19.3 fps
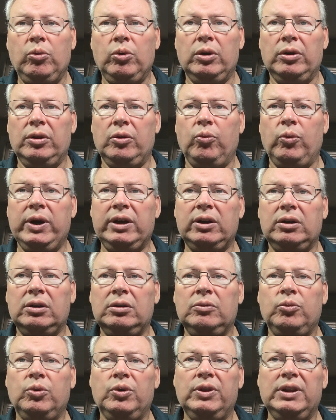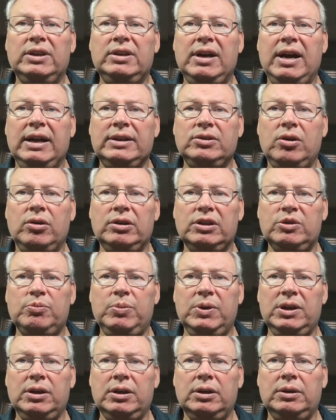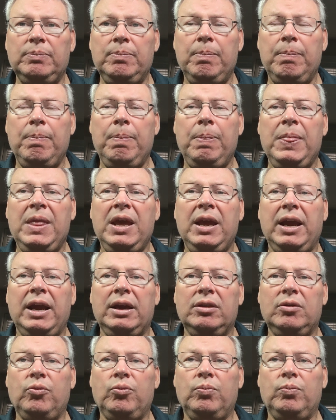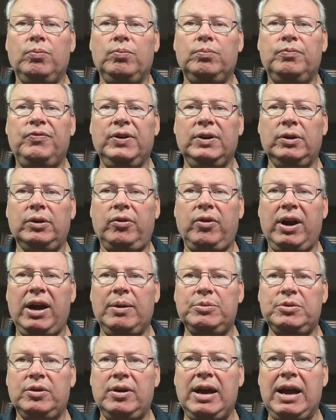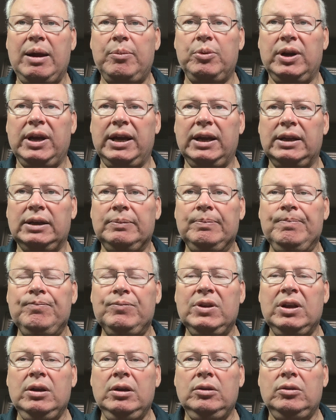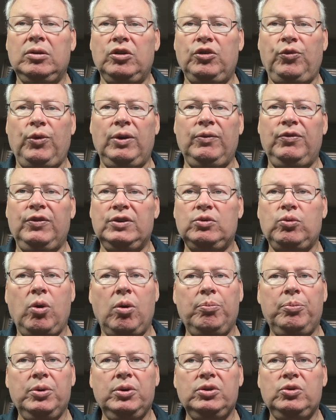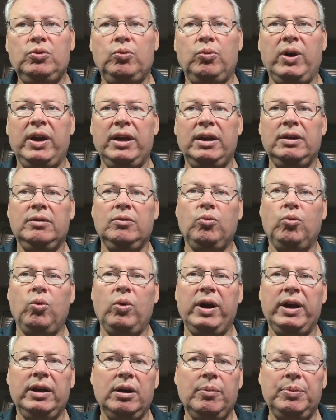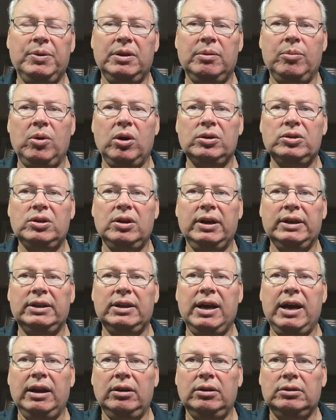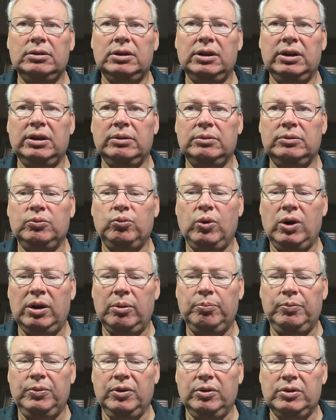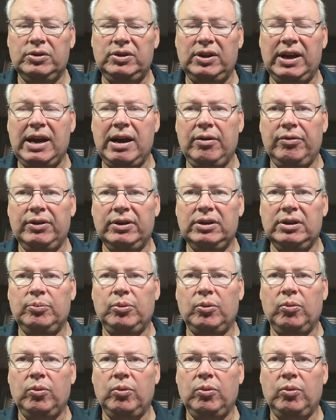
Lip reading: in the winter, when the tides aren't as big and the fiddler crabs are hibernating, those redfish won't push way up in the marsh like that. They'll stay out in the deeper